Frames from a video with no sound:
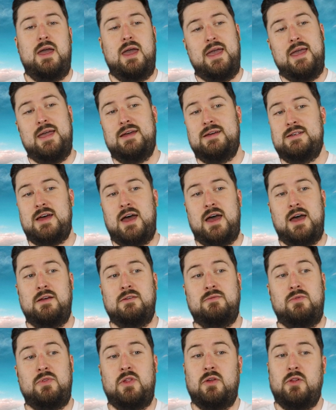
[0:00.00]
And
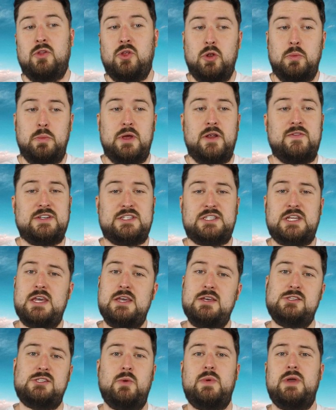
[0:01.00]
the little bit of a
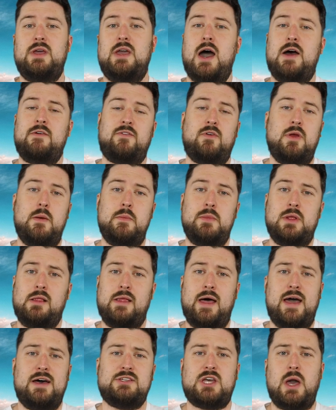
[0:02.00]
tease that we got for him in the
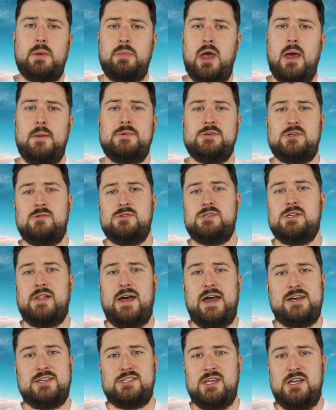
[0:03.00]
last couple episodes of
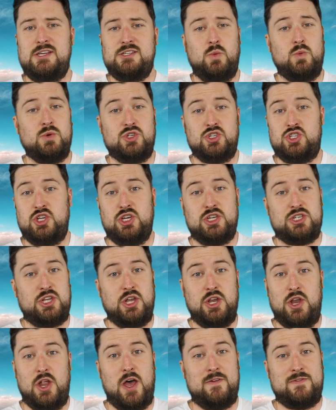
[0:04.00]
last season was
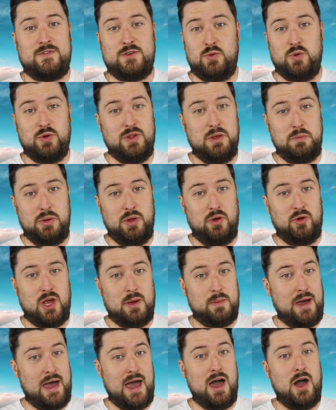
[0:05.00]
just enough to really build
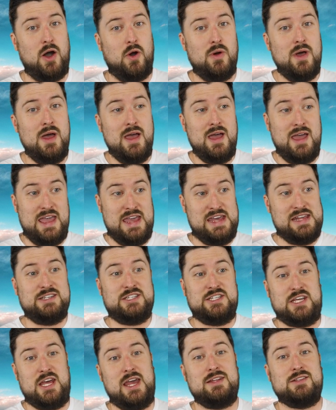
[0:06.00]
up how
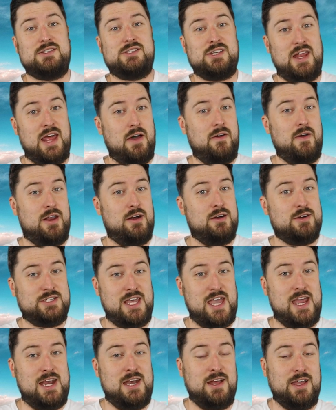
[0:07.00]
intense and how
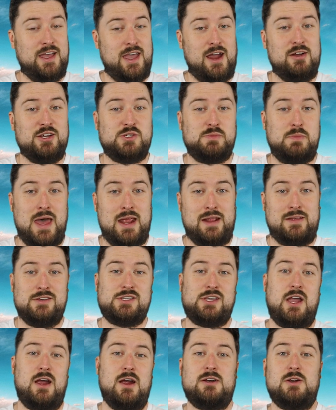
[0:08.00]
entertaining and charismatic
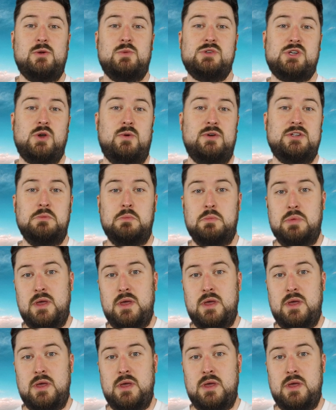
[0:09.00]
this character was going to